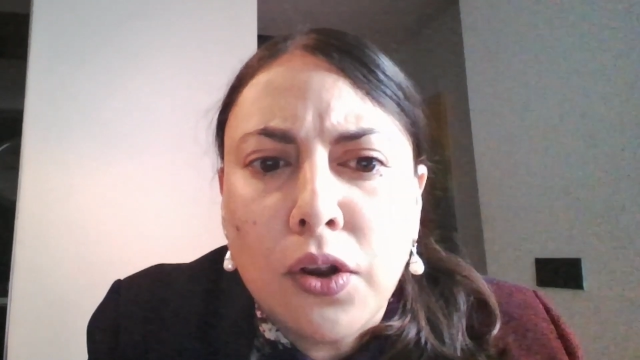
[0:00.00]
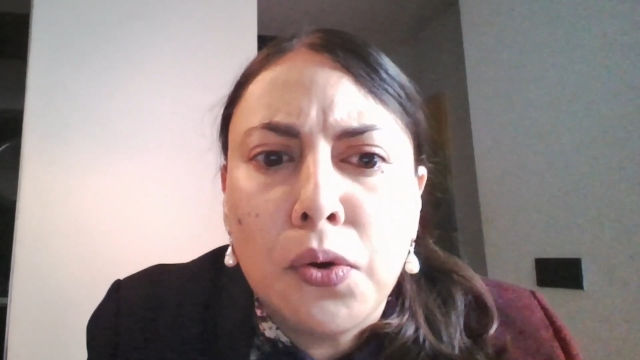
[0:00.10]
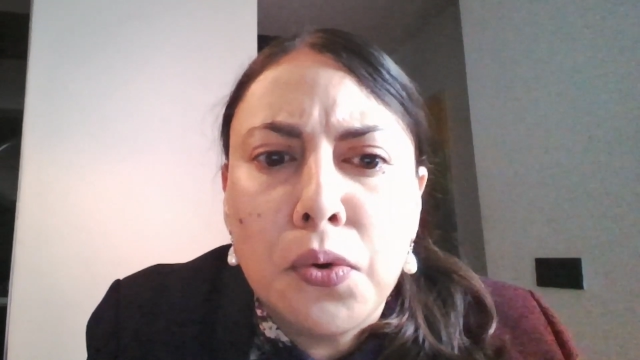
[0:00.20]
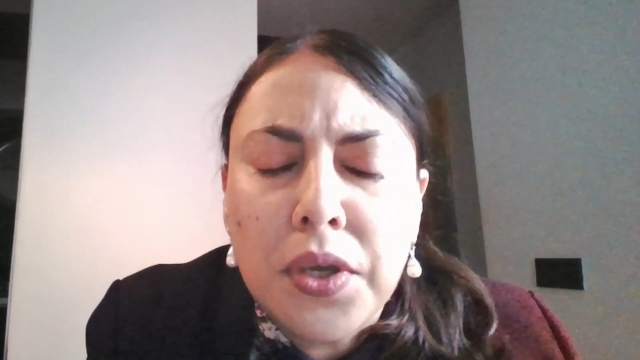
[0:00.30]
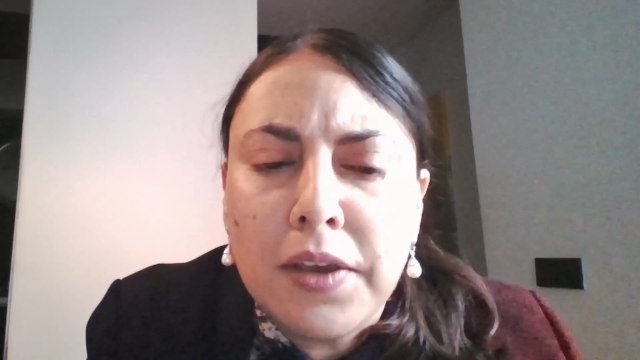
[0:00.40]

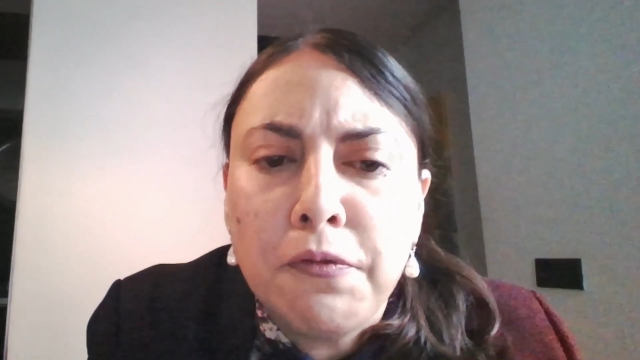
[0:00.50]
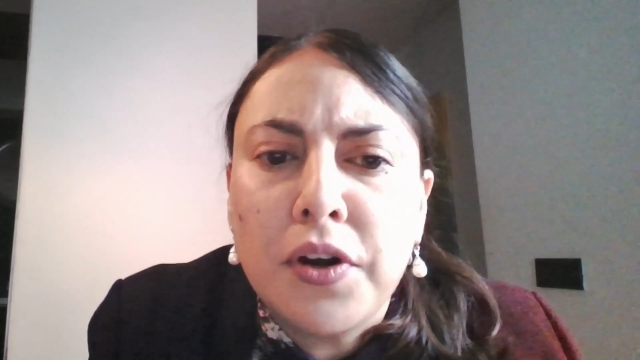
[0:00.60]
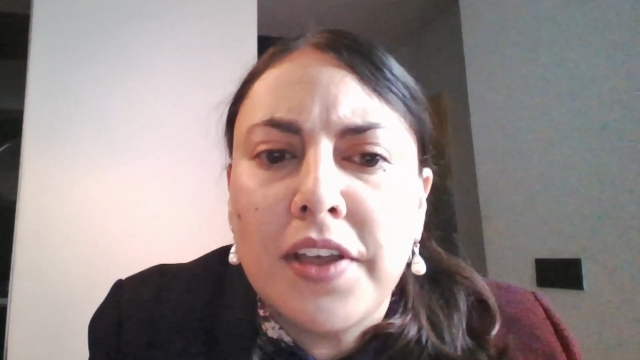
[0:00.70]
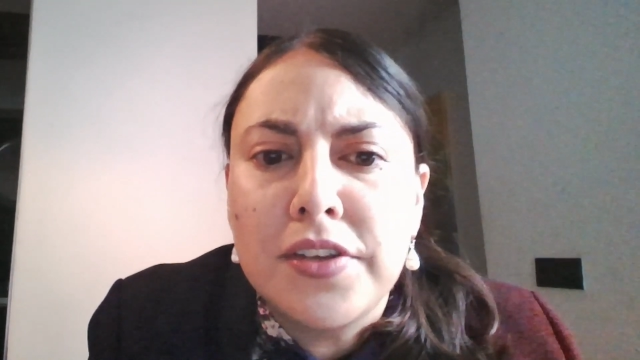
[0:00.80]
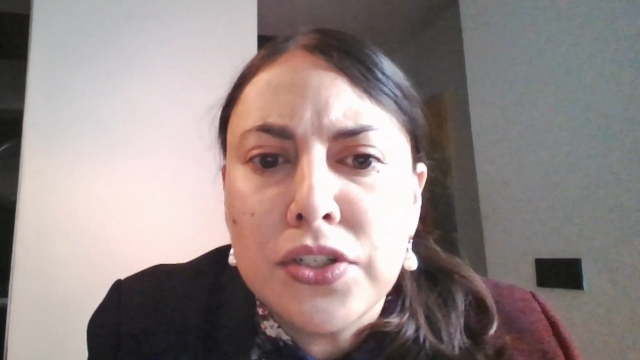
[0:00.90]
on looking
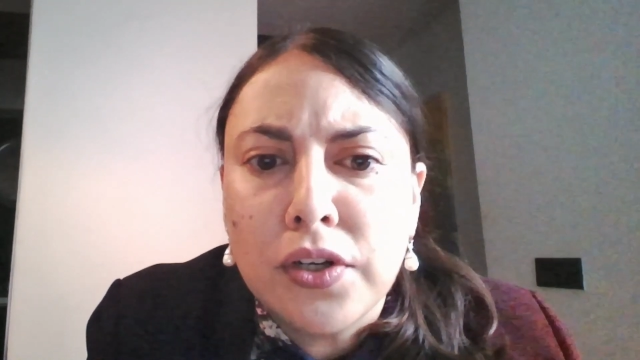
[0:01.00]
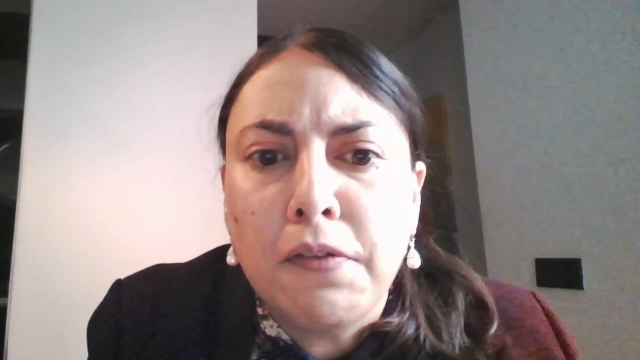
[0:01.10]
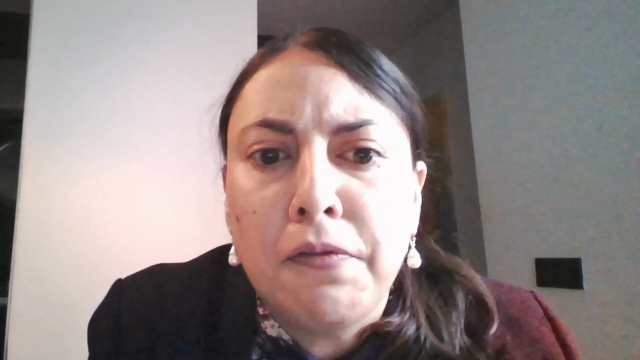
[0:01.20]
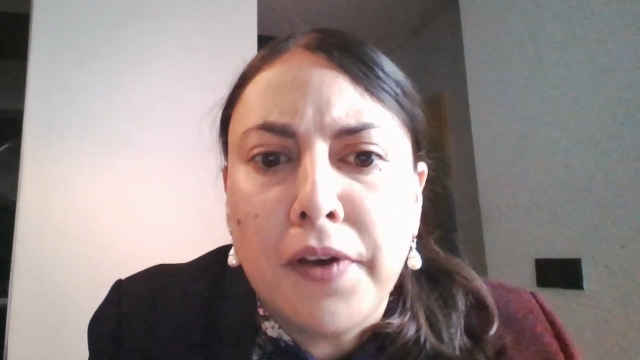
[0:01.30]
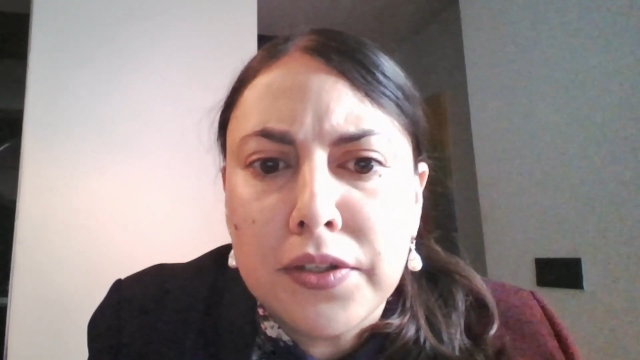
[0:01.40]
for
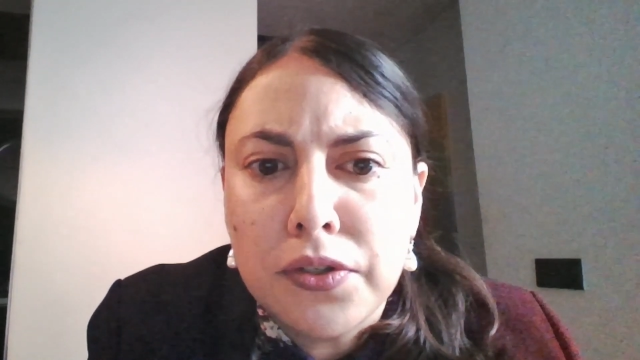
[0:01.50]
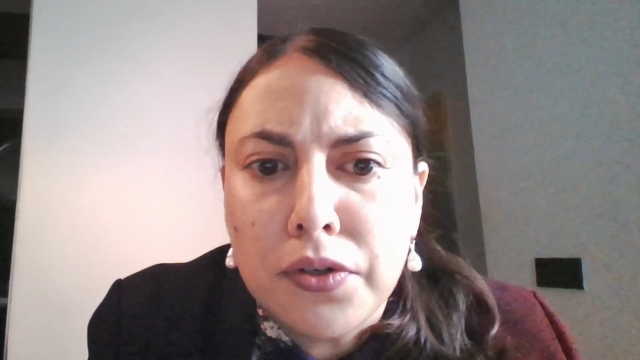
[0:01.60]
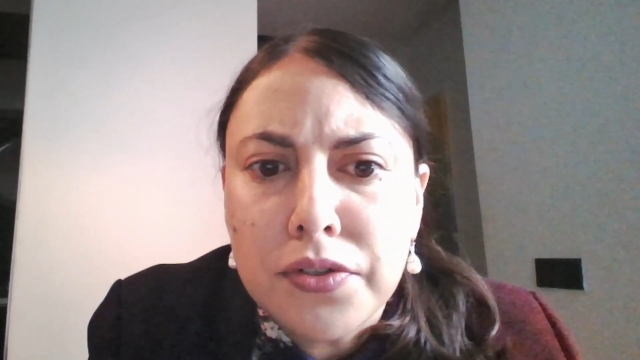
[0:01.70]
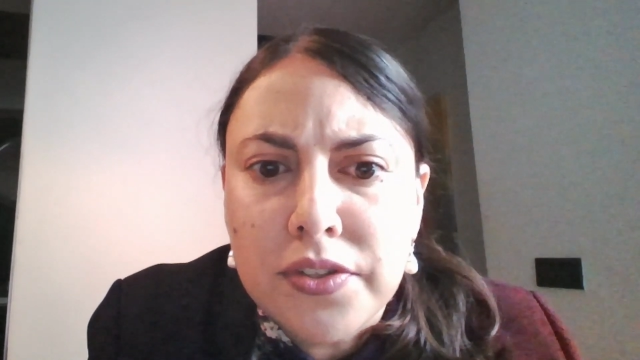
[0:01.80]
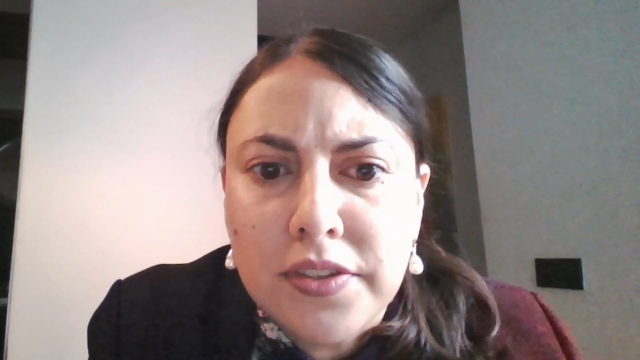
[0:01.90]
additional factors